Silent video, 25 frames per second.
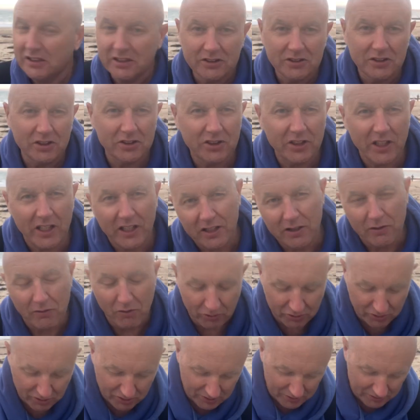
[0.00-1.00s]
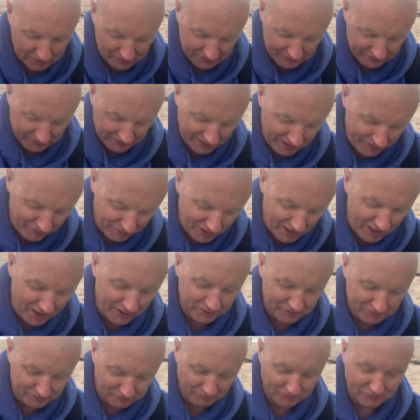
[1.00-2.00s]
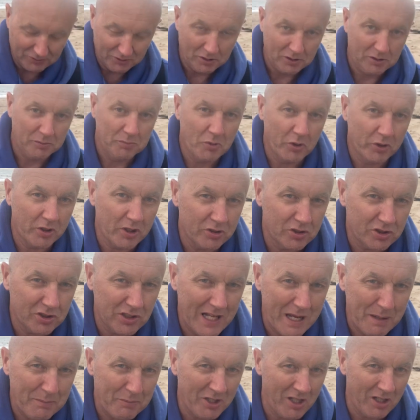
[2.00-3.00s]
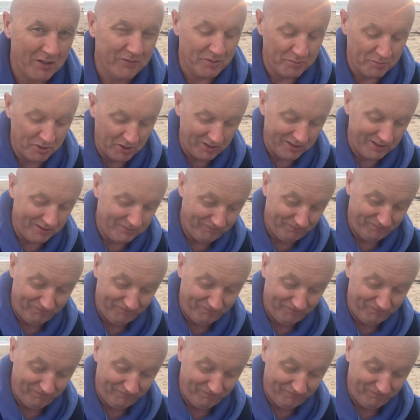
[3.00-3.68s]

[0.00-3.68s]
Just checking the rods, never know, might go slamming over them, on it.